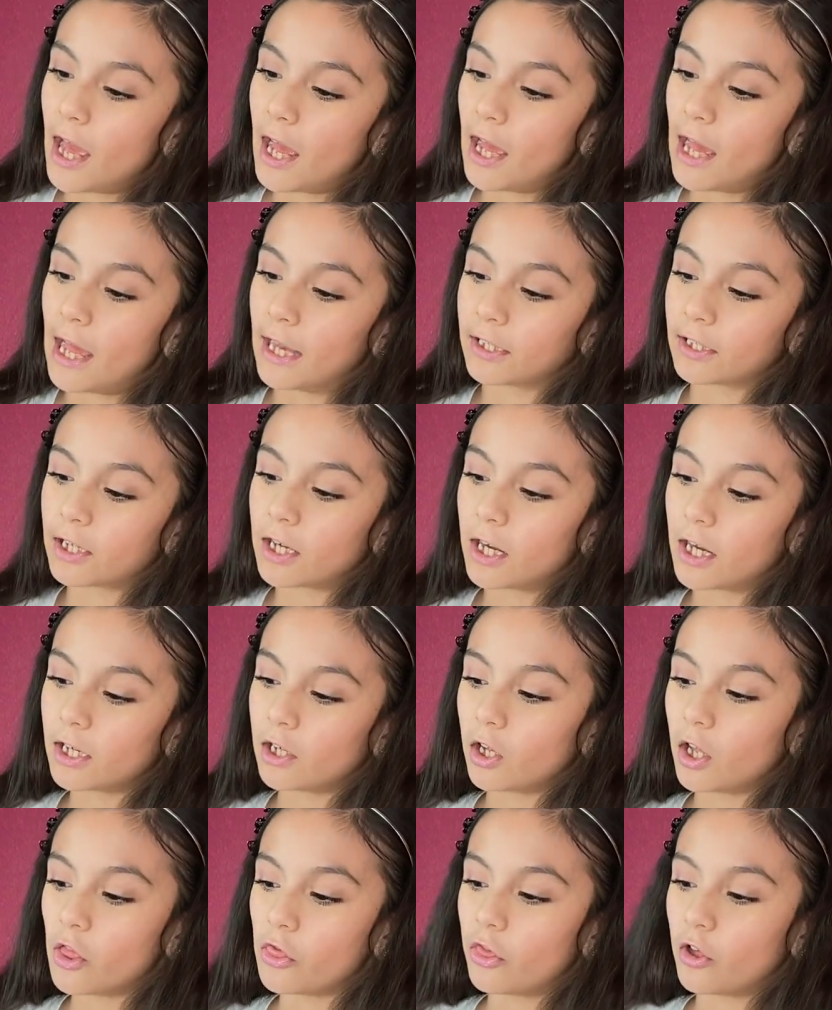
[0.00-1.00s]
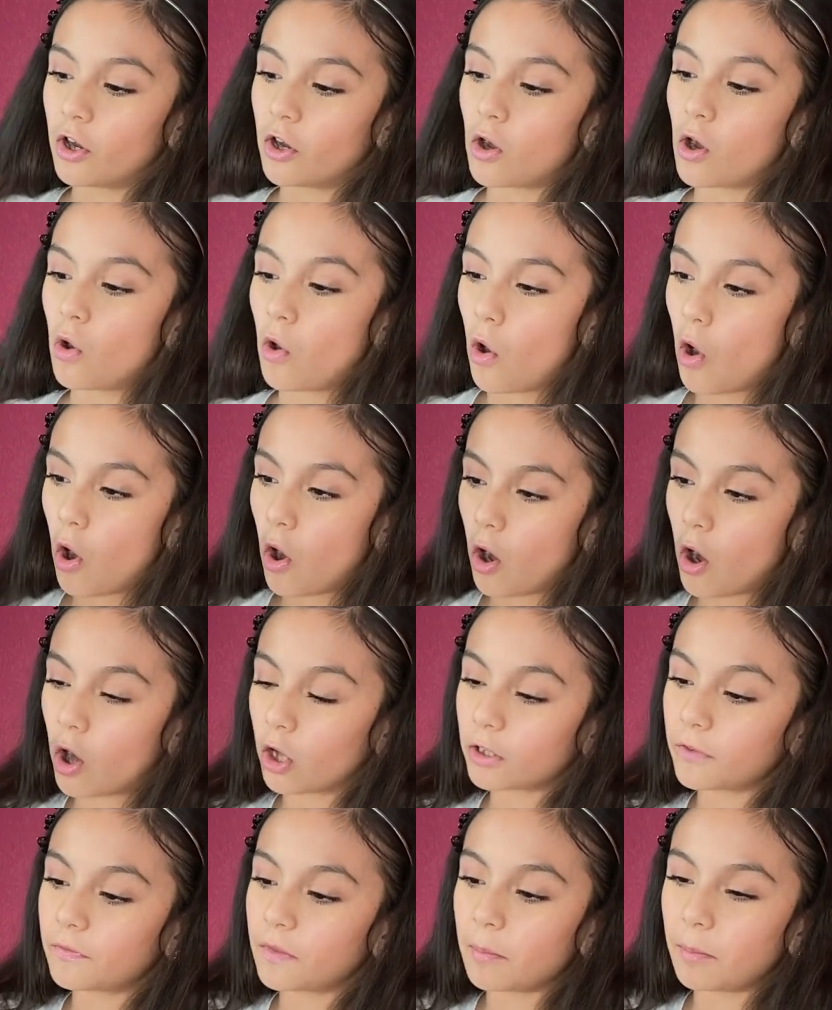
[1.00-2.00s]
and cut
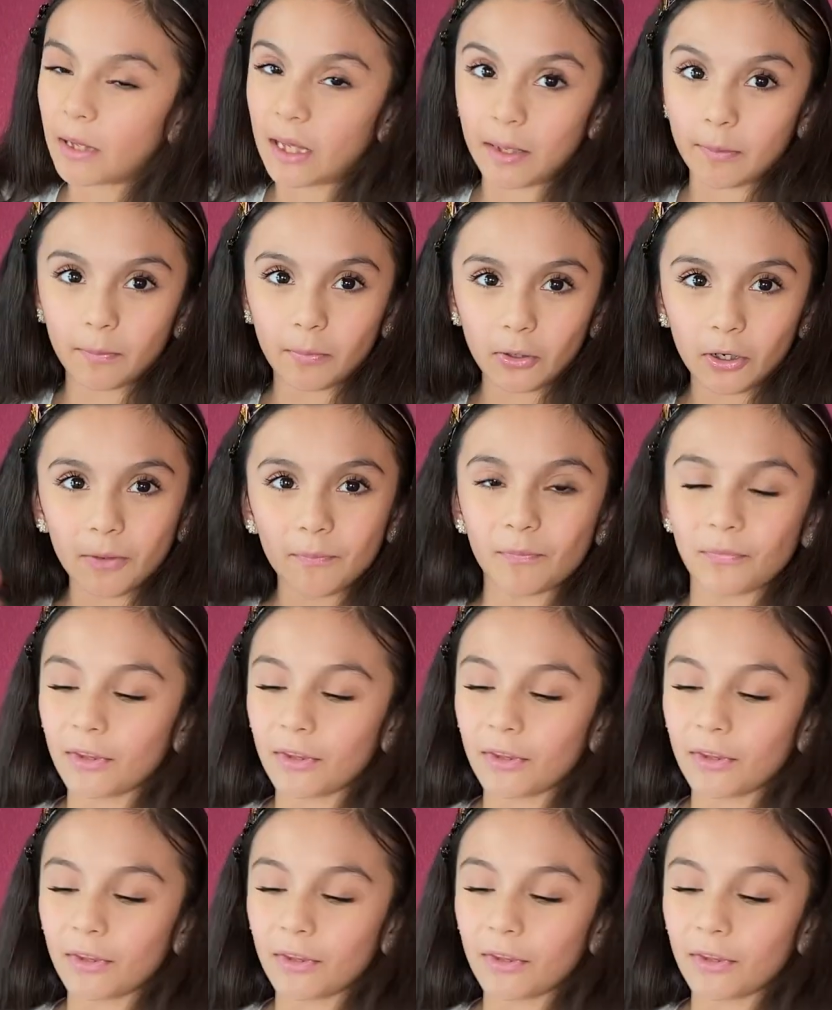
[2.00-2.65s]
all of the paper.